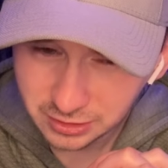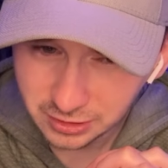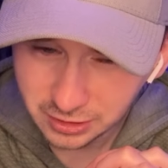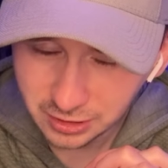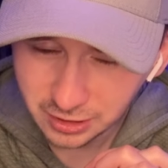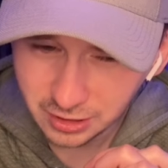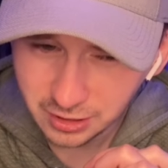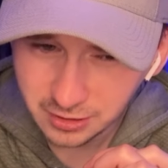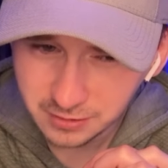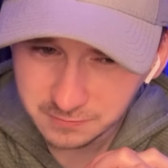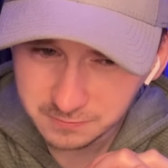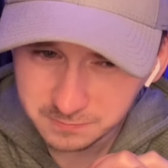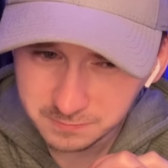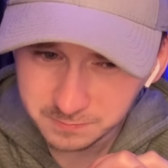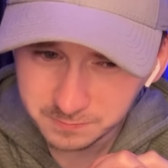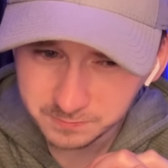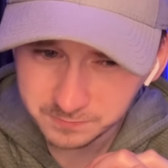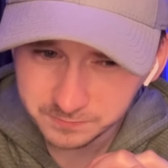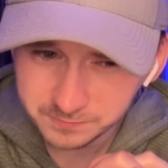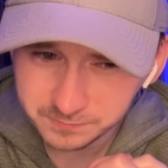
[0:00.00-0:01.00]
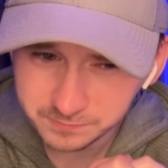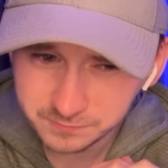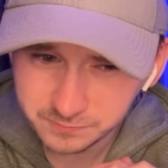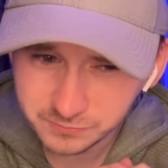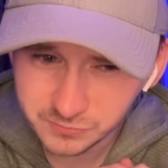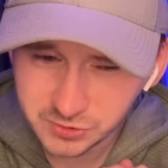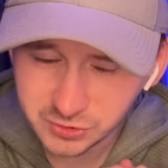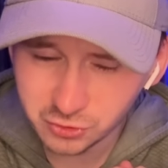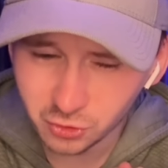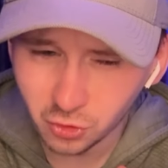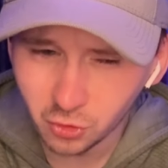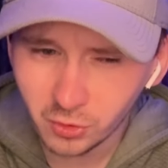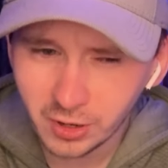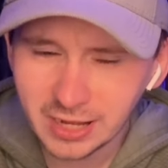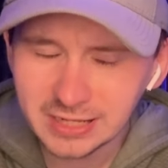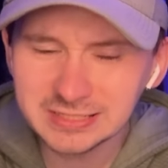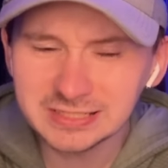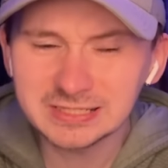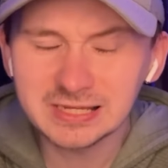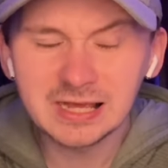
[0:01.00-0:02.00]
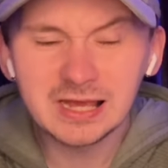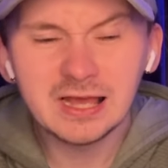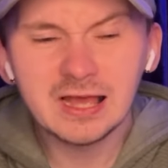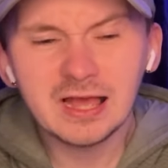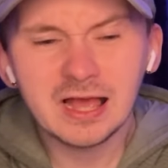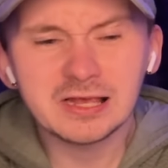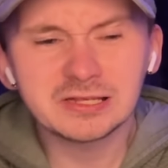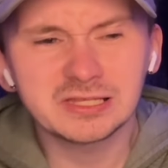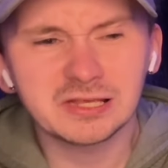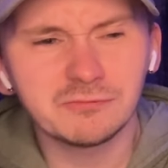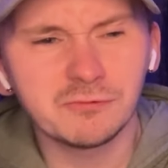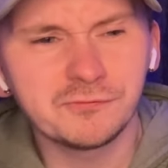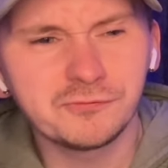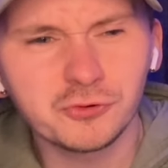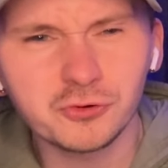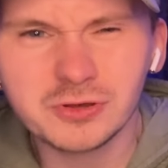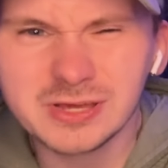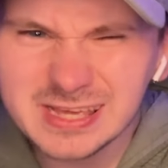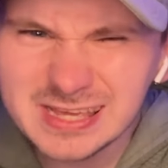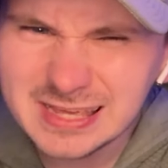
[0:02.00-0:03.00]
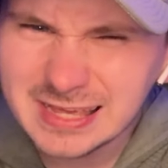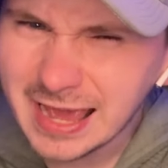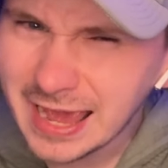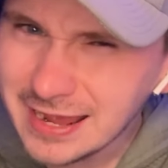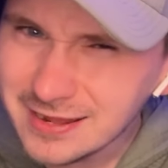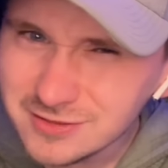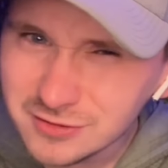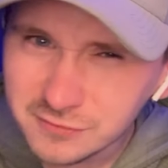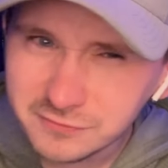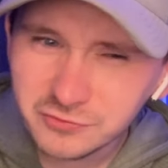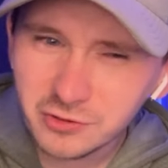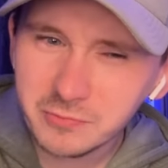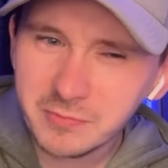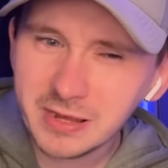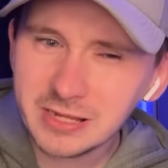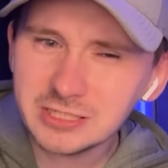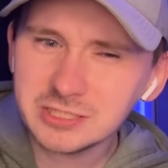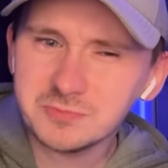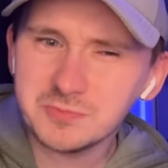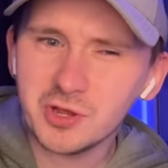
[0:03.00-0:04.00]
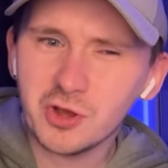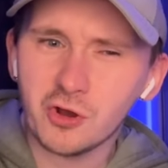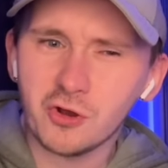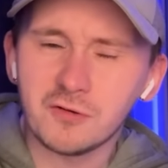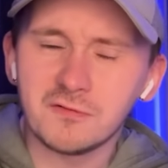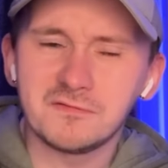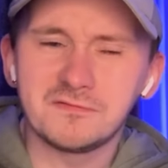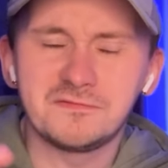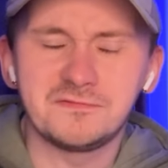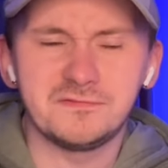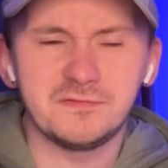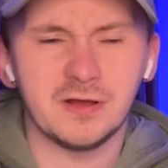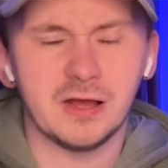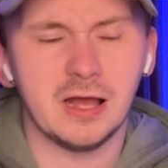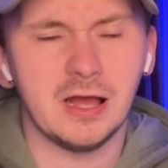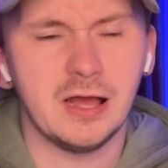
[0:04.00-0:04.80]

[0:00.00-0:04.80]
You know, his devil fruit kind of reminds me of